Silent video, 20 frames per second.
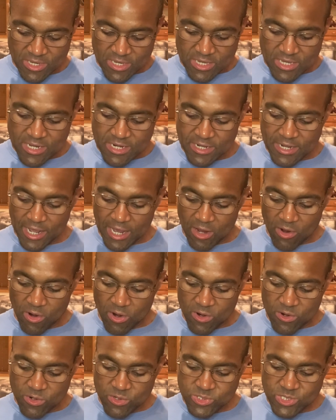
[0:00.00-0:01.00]
He now
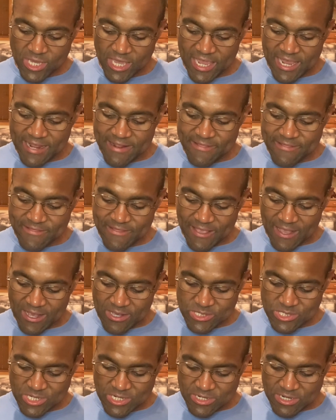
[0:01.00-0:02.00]
owes
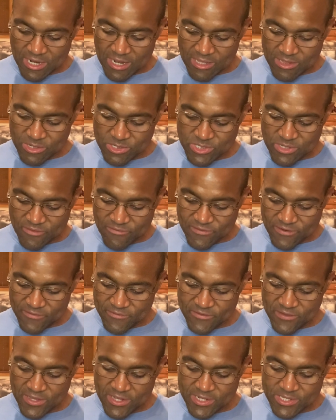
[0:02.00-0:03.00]

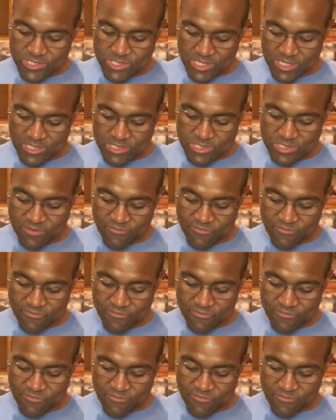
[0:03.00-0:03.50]
$8,000.15